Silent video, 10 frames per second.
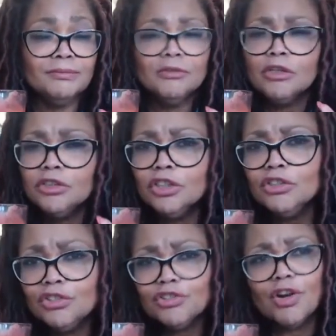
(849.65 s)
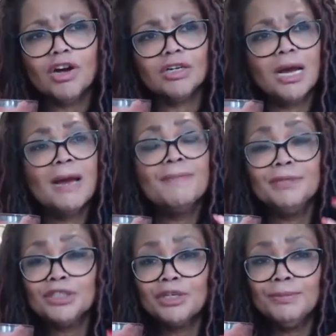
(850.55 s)
Not too strong,
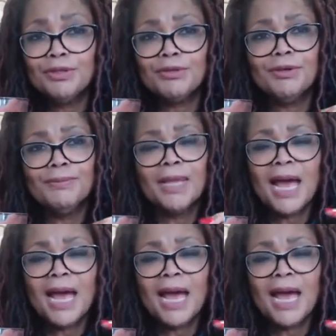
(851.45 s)
but it's coming through.